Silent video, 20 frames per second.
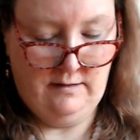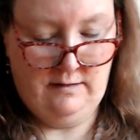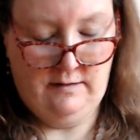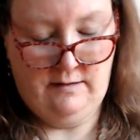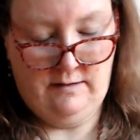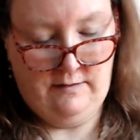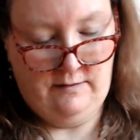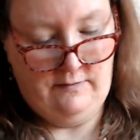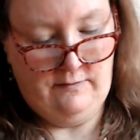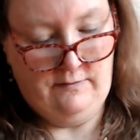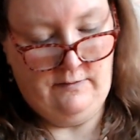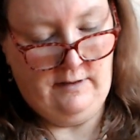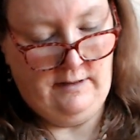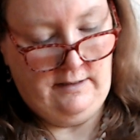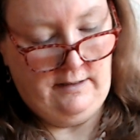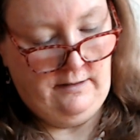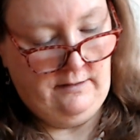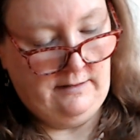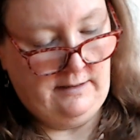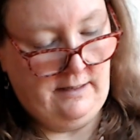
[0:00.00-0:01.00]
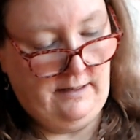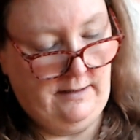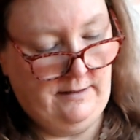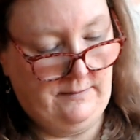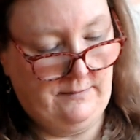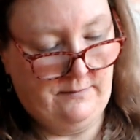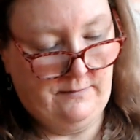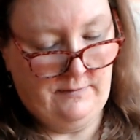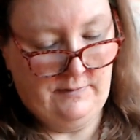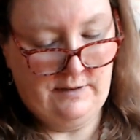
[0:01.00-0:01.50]
Right, okay.
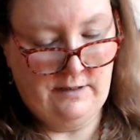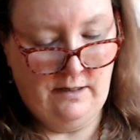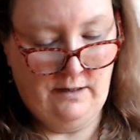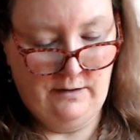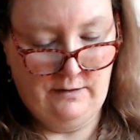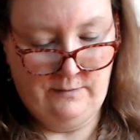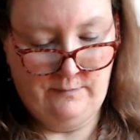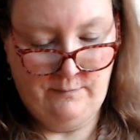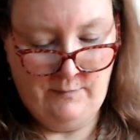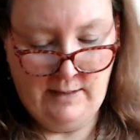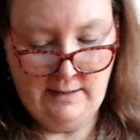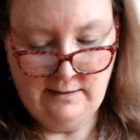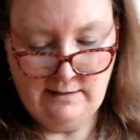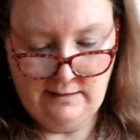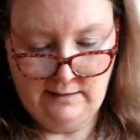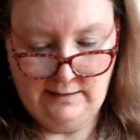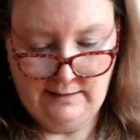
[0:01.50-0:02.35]
So, mentally,